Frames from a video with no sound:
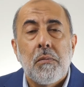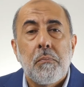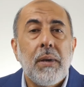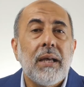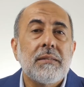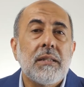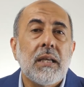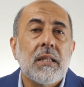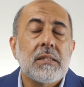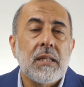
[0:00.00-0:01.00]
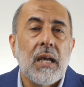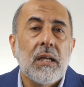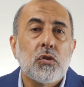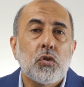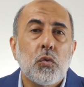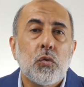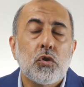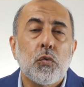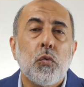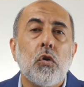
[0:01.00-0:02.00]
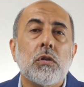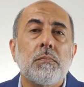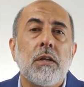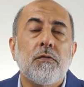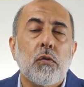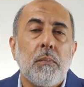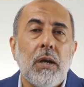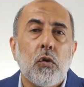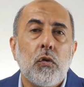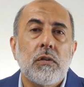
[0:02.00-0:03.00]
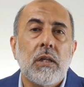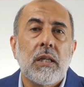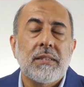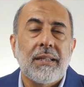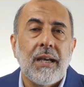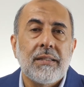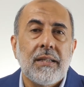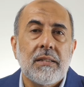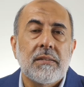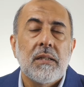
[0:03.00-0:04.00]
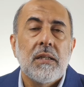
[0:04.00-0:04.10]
bad deeds and to reward me for my good deeds that I did